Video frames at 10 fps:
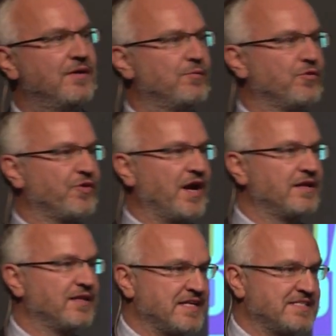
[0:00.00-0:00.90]
was
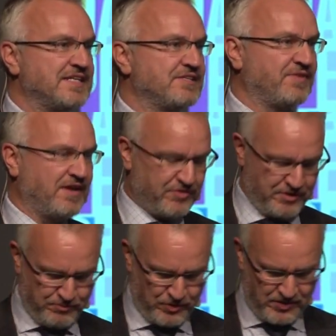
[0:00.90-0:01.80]
ranked as his
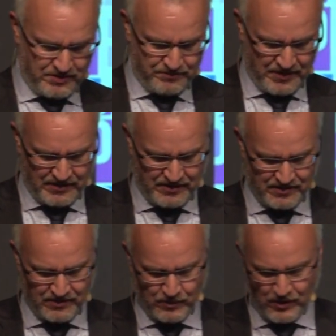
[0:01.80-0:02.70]
favorite book in
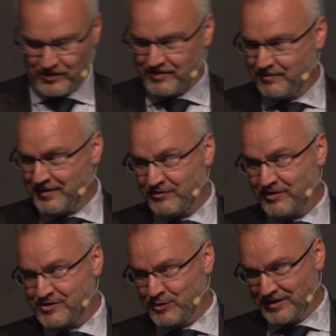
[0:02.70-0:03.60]
the world. Whether
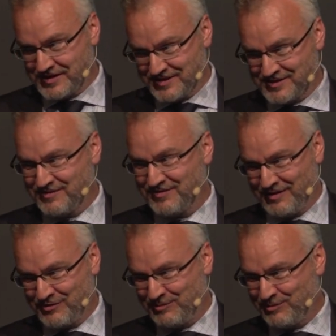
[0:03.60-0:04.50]
it's Jonas's
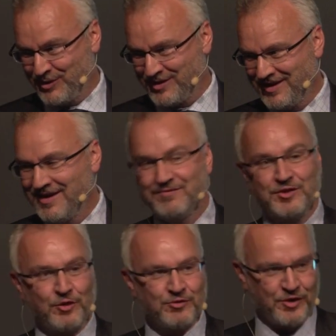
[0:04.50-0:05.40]
favorite book, we
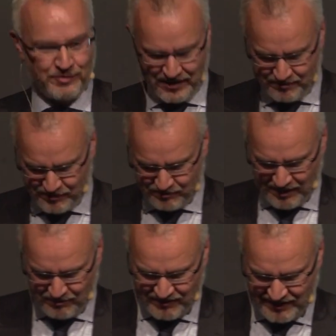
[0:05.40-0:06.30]
don't know yet, but
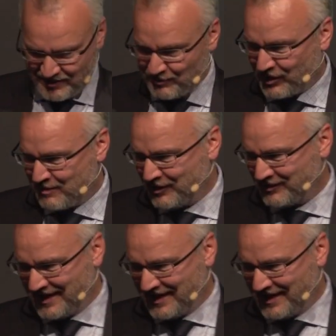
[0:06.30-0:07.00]
maybe we'll hear more about